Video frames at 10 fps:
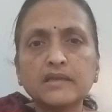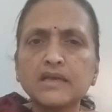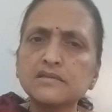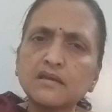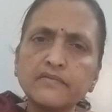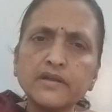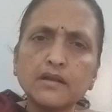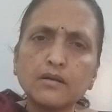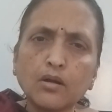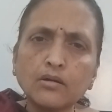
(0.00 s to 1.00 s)
He has given
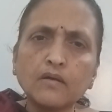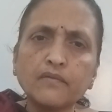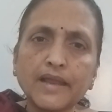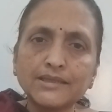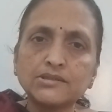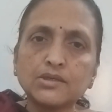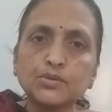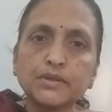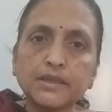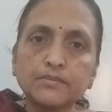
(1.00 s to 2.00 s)
a lot of lecture to
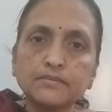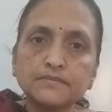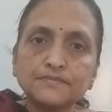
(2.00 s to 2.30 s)
him.